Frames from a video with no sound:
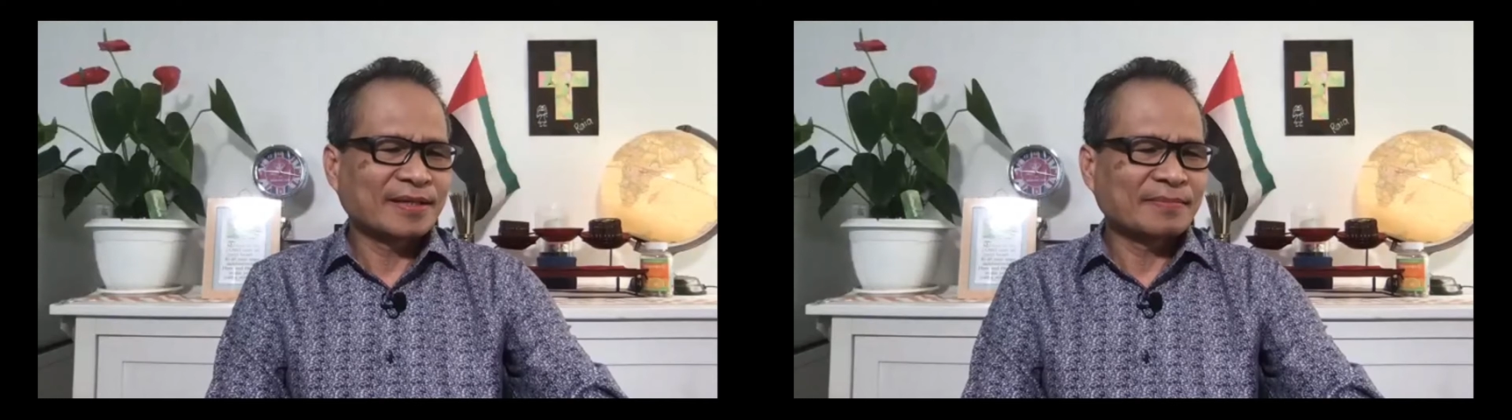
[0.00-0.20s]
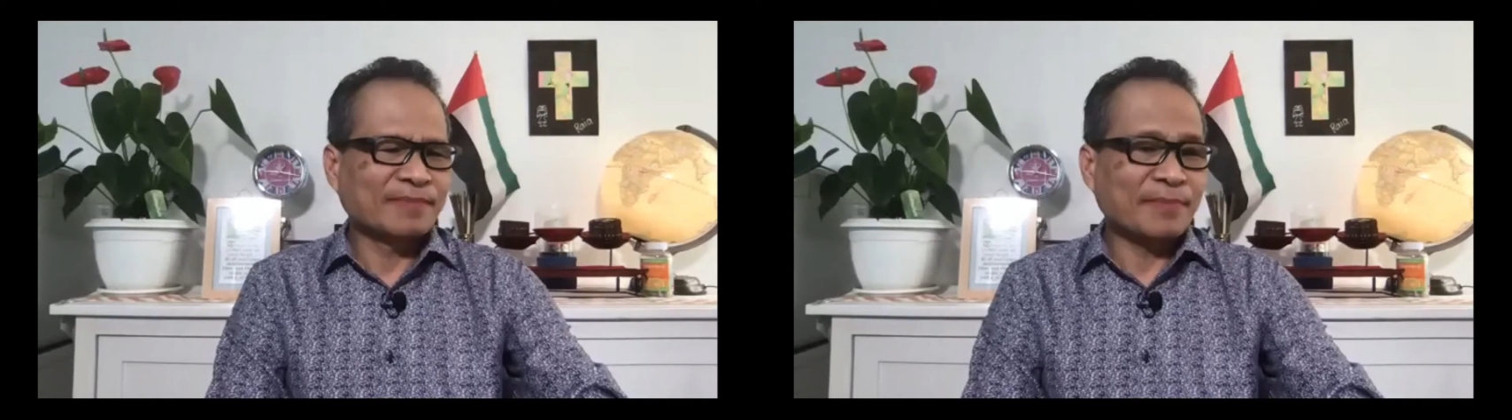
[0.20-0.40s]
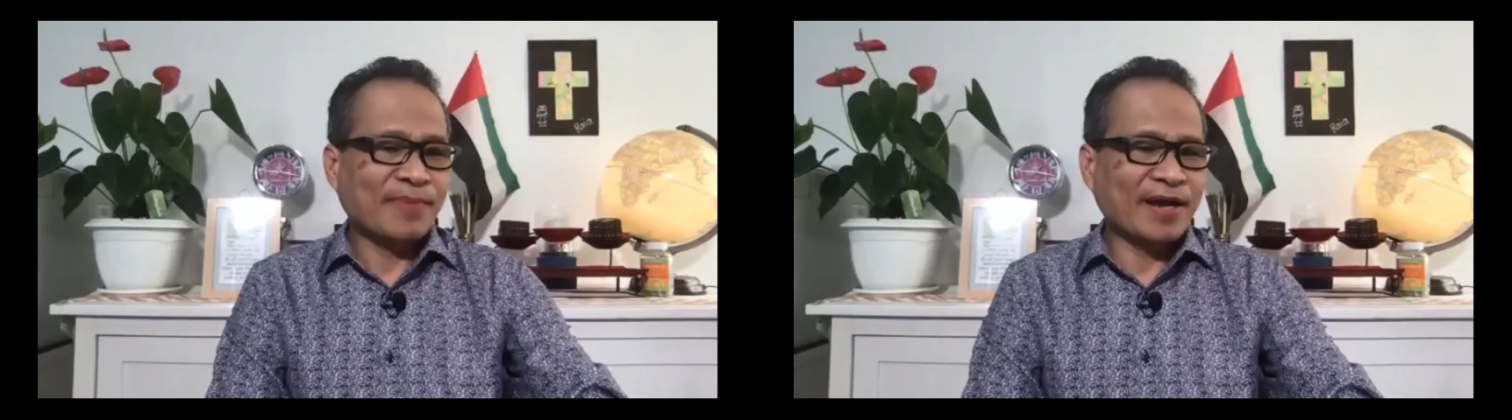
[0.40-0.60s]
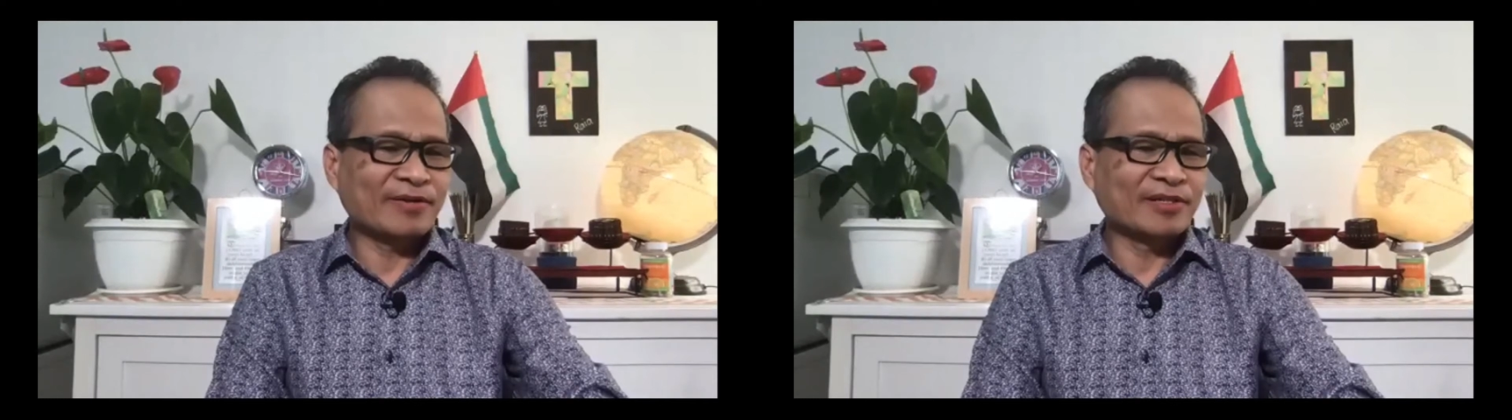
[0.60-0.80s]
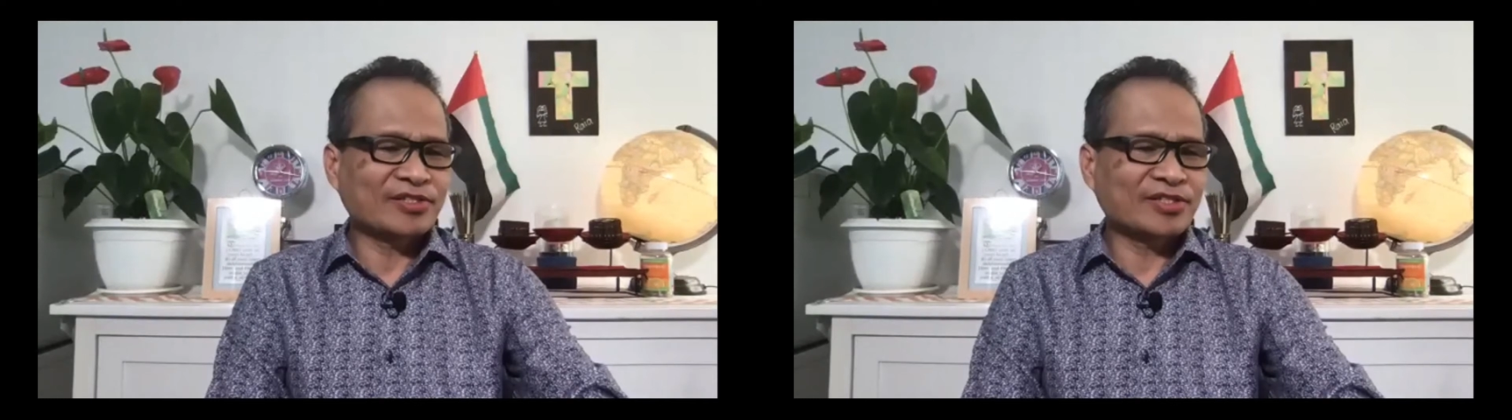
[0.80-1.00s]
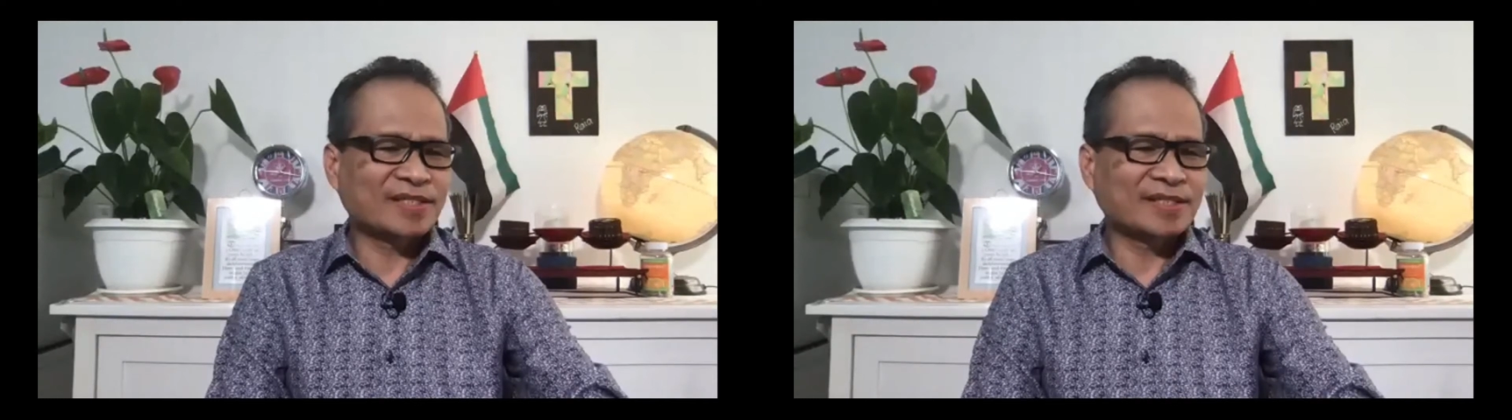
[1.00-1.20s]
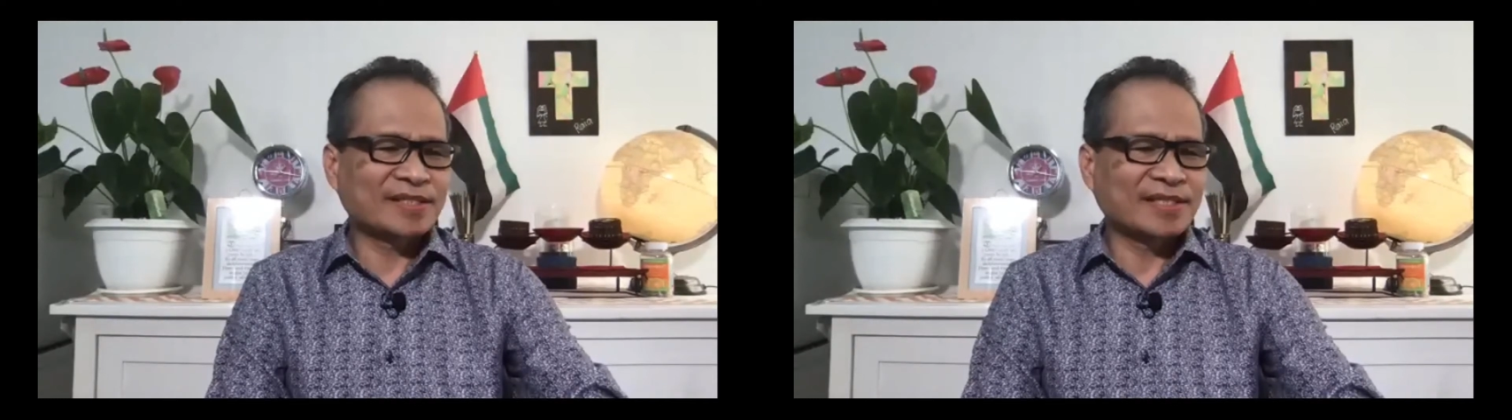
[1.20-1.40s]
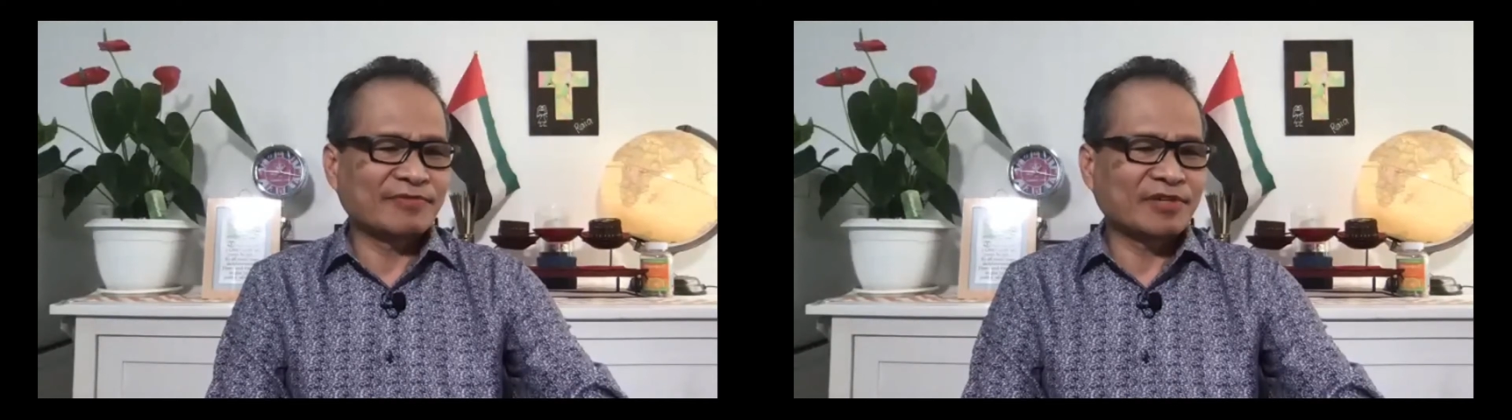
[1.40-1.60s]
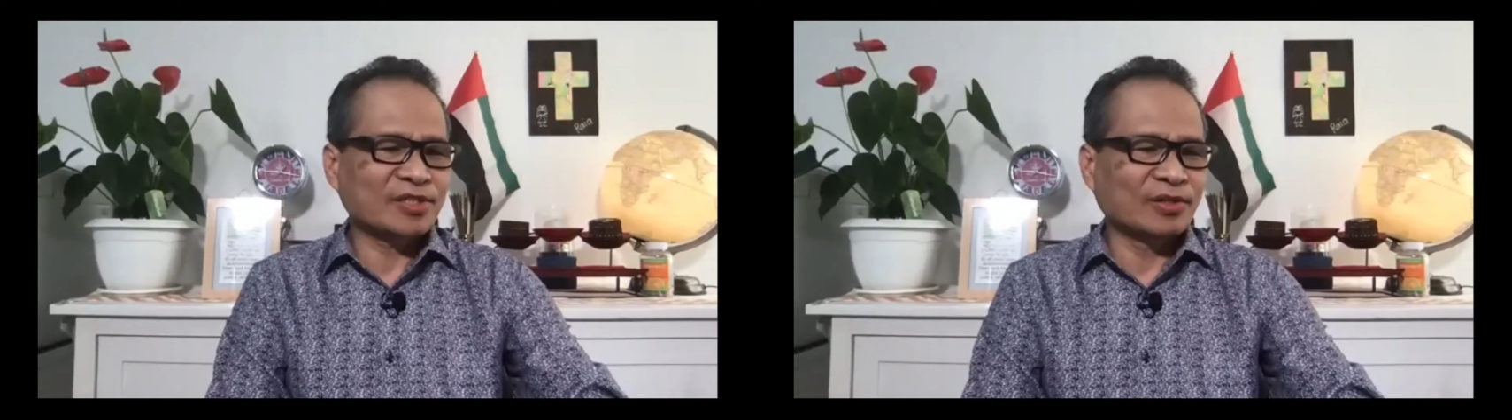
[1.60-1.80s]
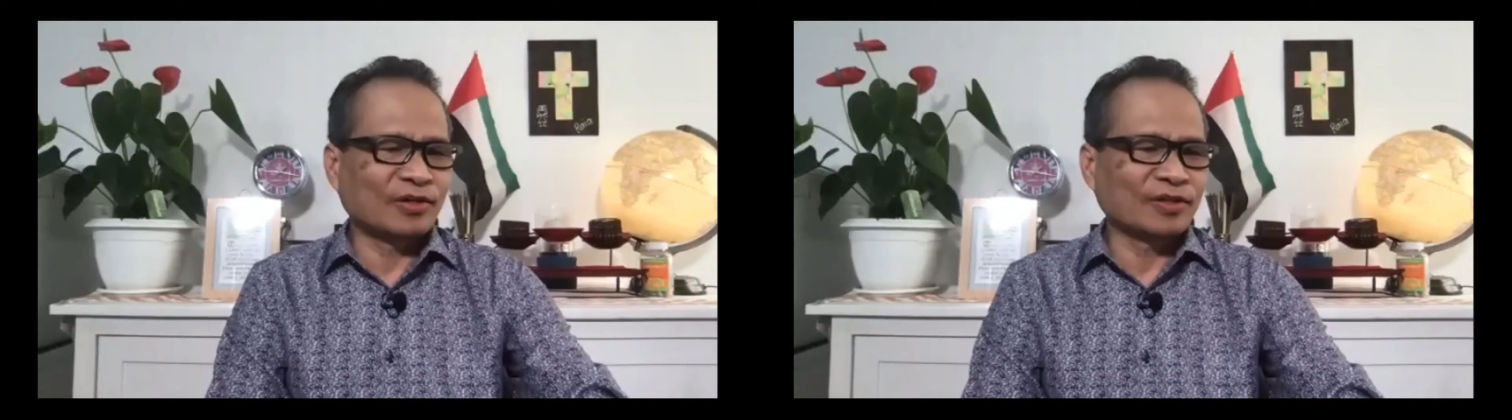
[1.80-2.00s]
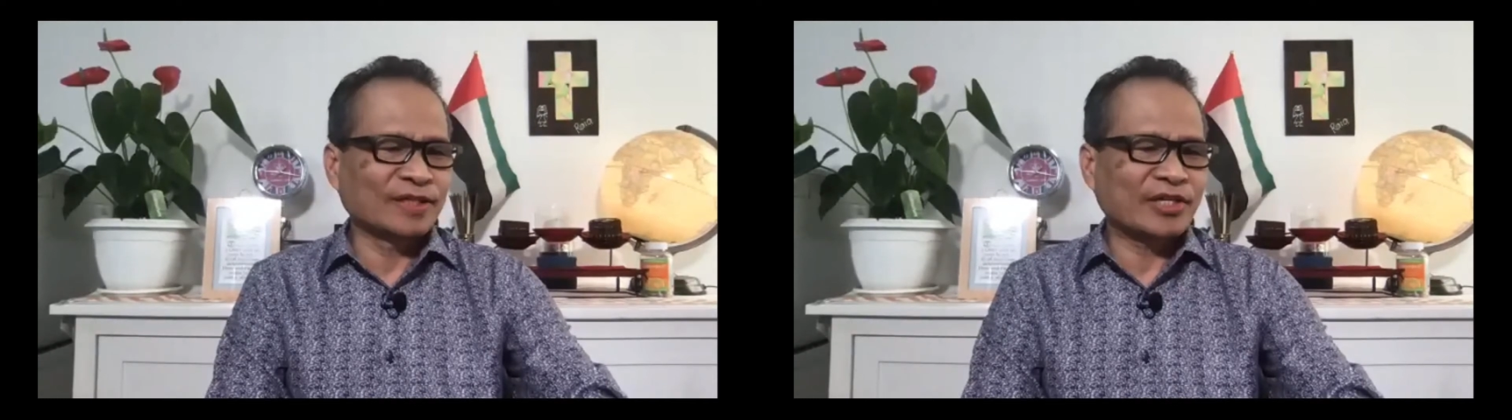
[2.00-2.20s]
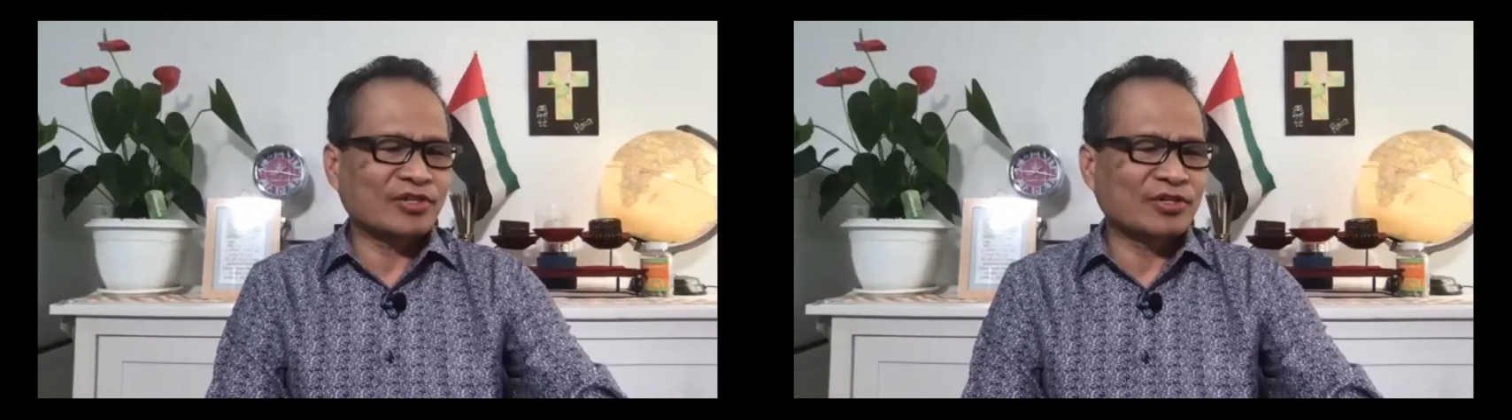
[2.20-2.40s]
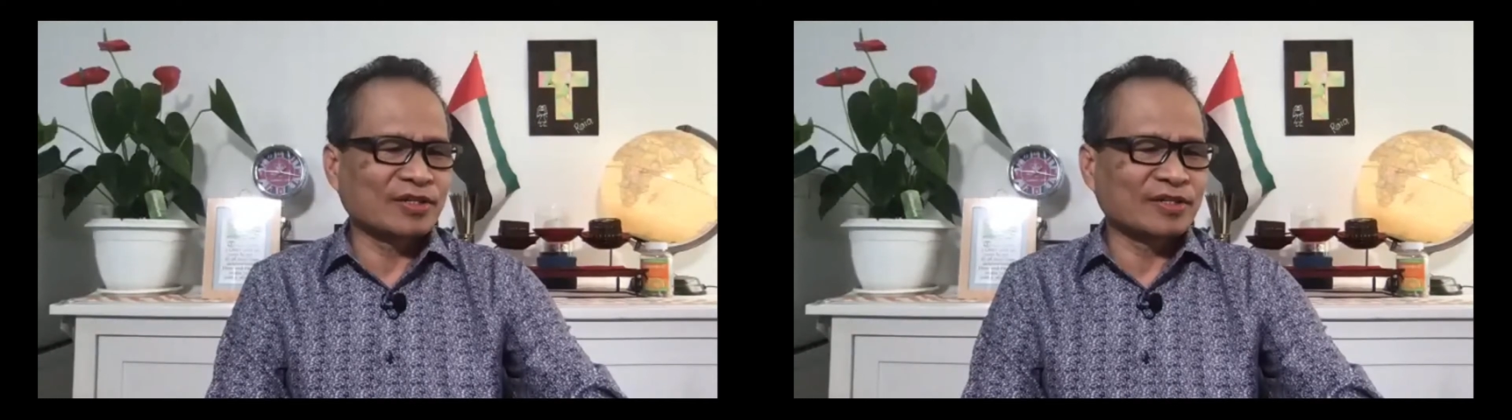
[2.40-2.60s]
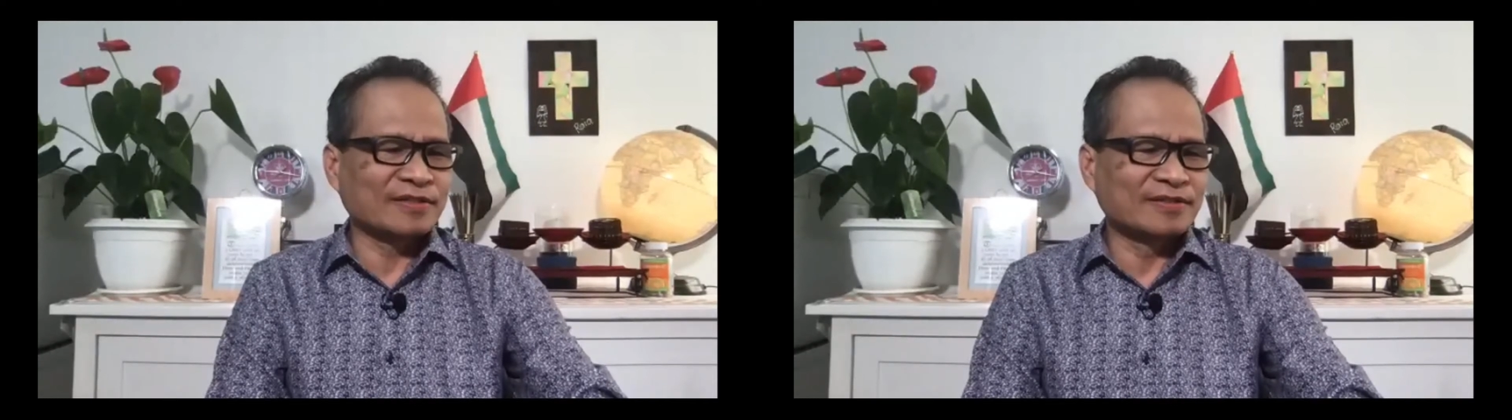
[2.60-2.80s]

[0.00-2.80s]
My parents gave us all they could.